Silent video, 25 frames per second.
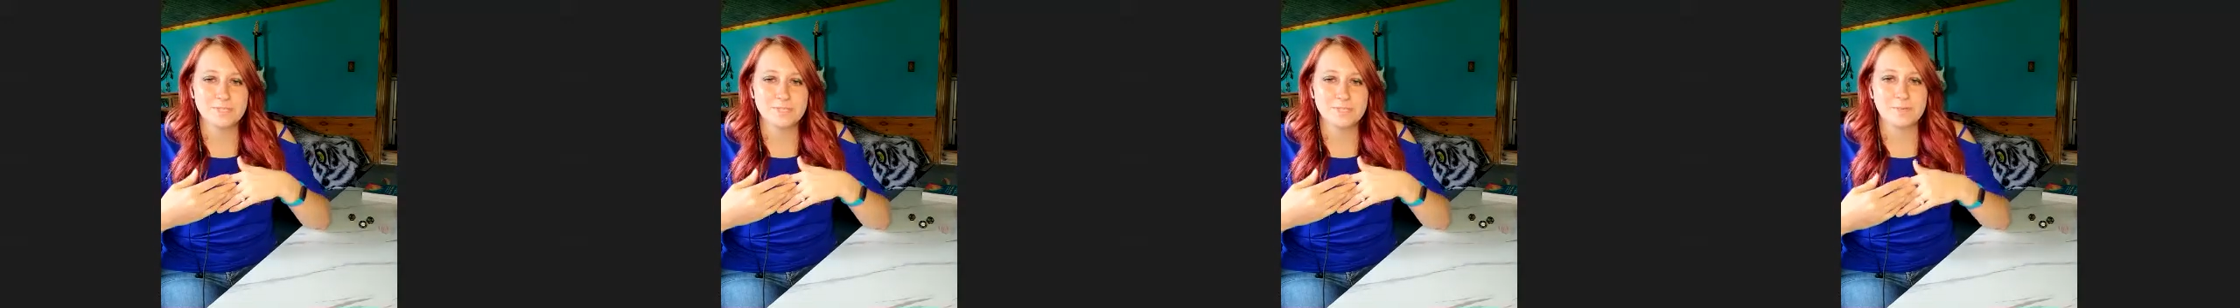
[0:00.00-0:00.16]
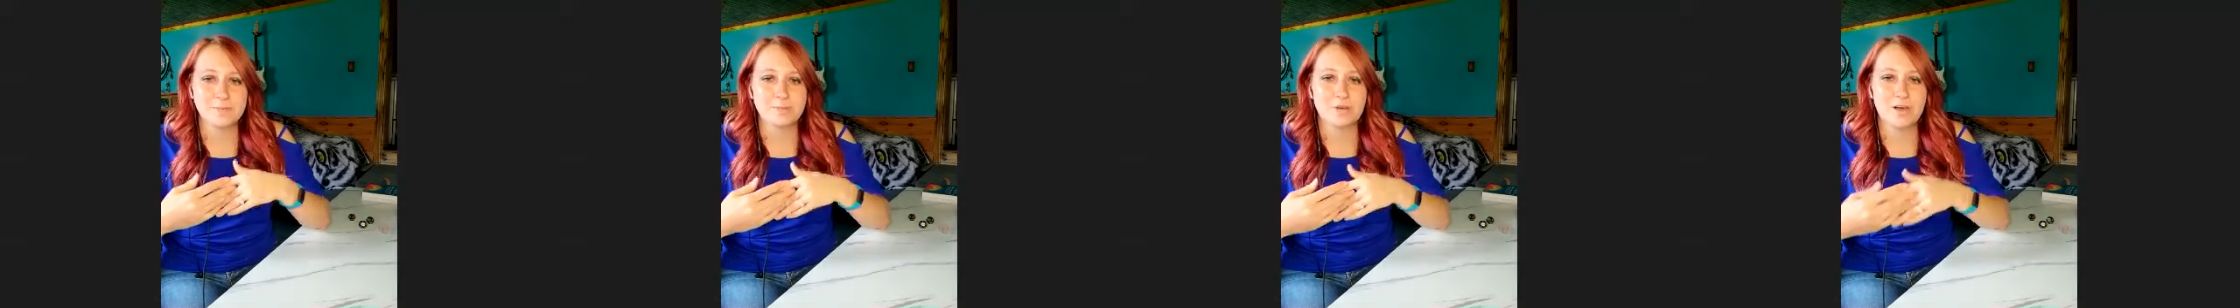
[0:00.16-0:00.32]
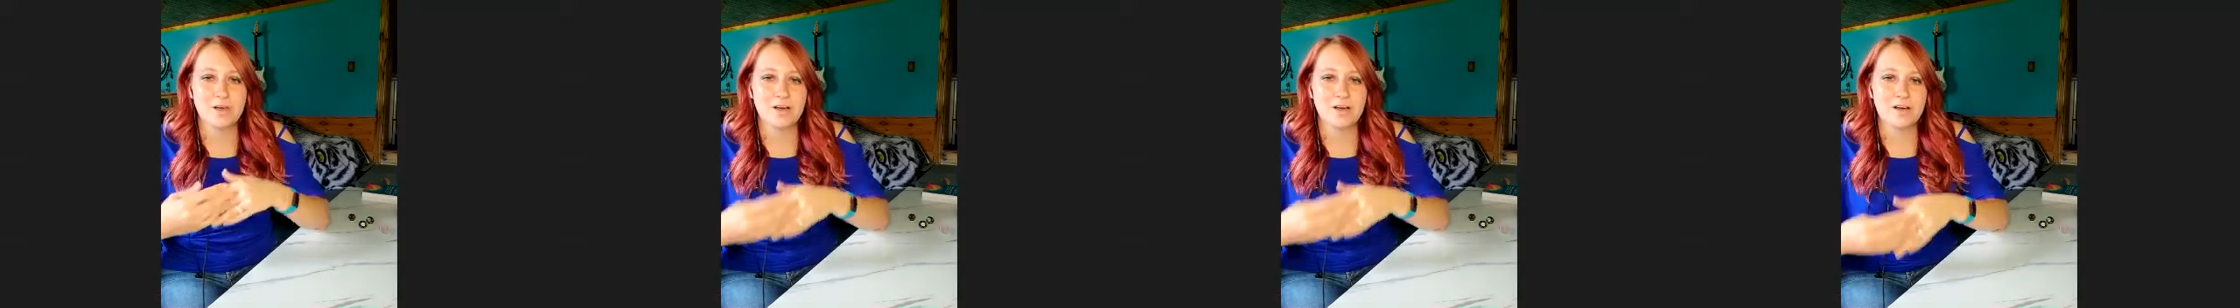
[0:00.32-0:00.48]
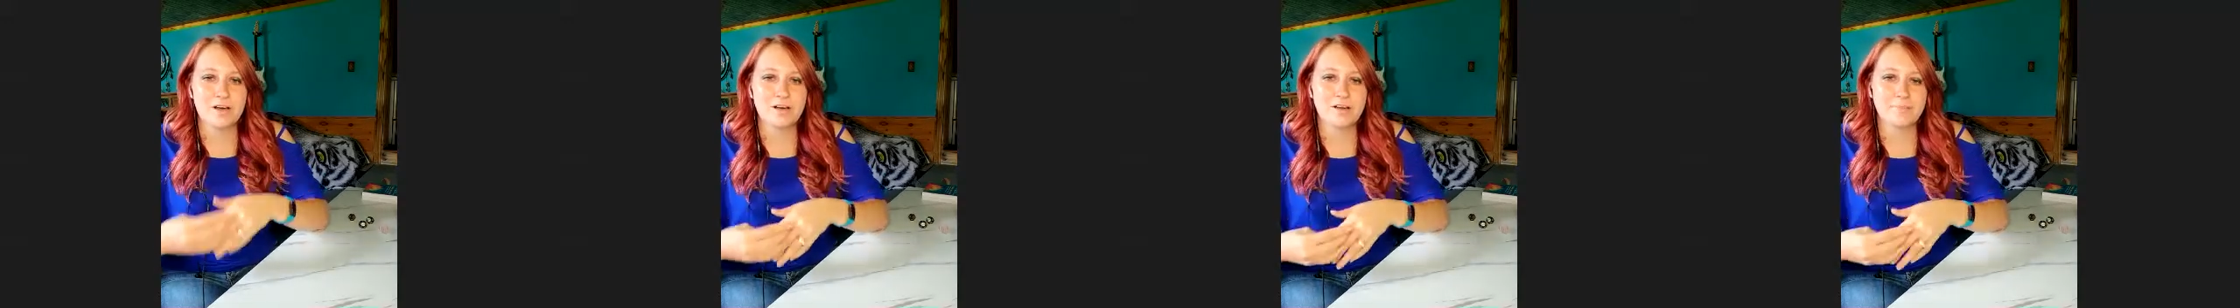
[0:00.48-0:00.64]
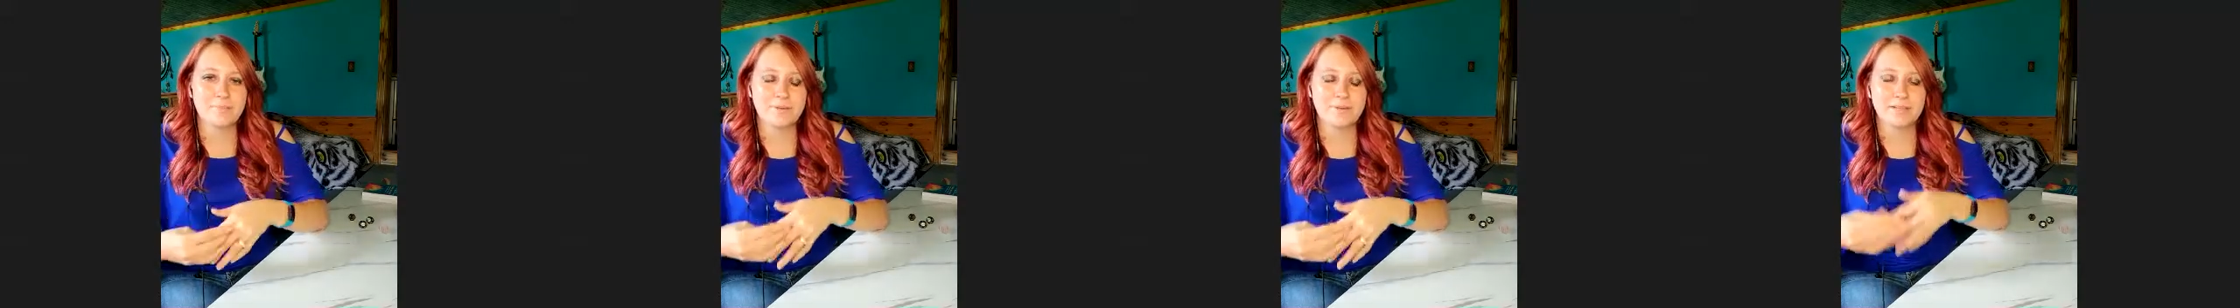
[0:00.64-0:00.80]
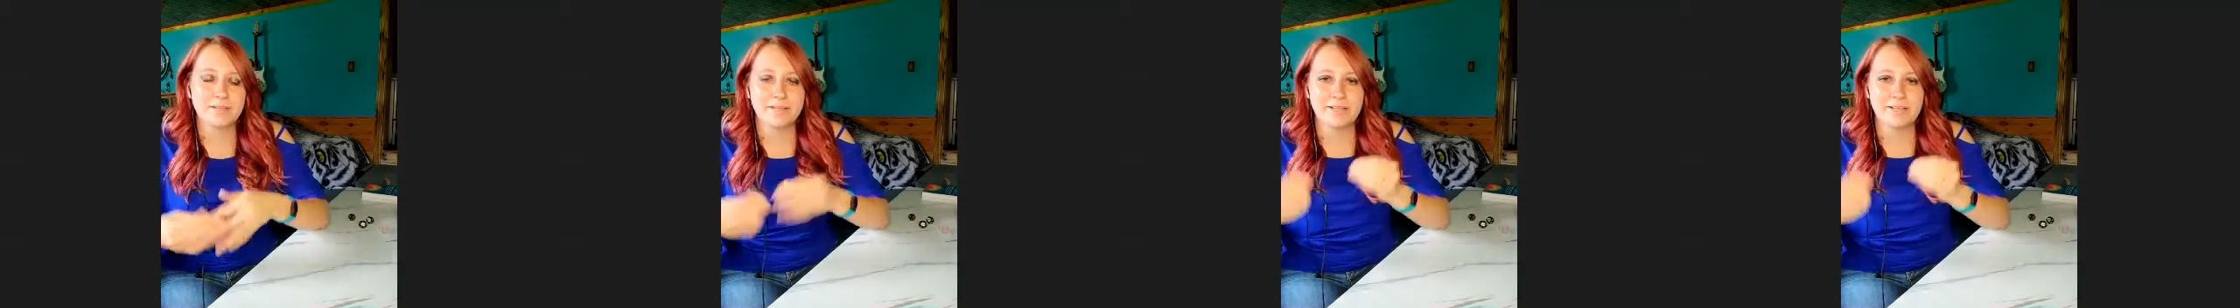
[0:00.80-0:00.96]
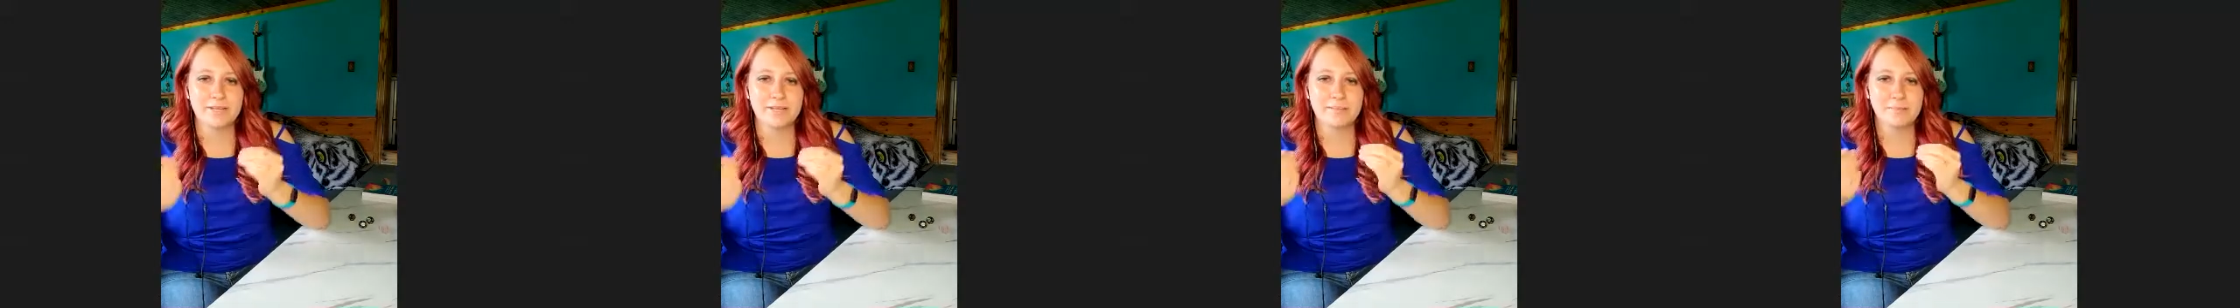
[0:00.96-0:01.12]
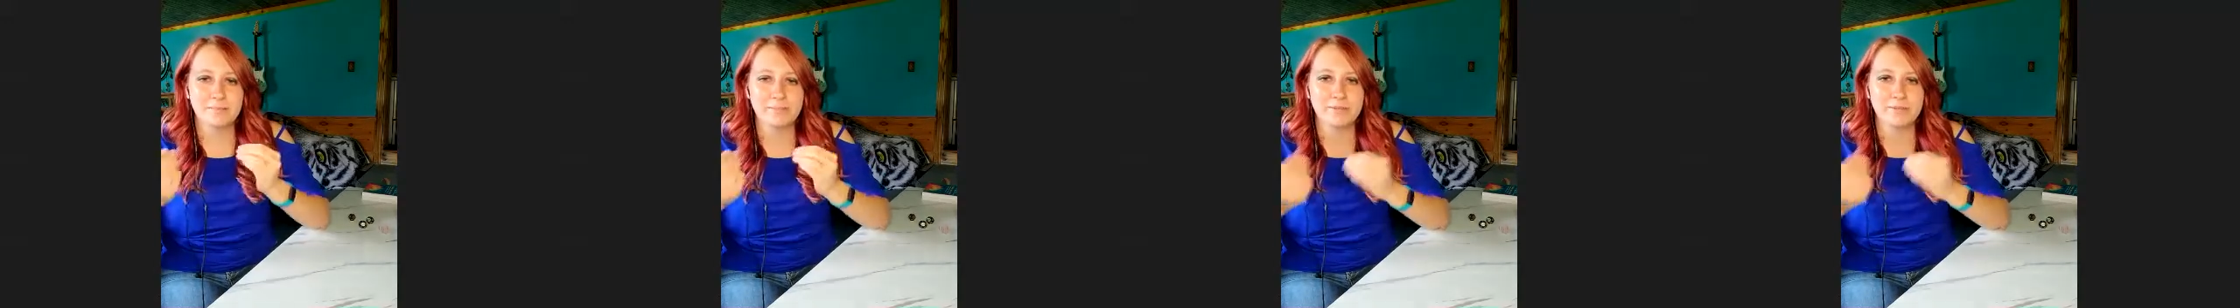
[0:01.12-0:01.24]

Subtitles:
him calm and like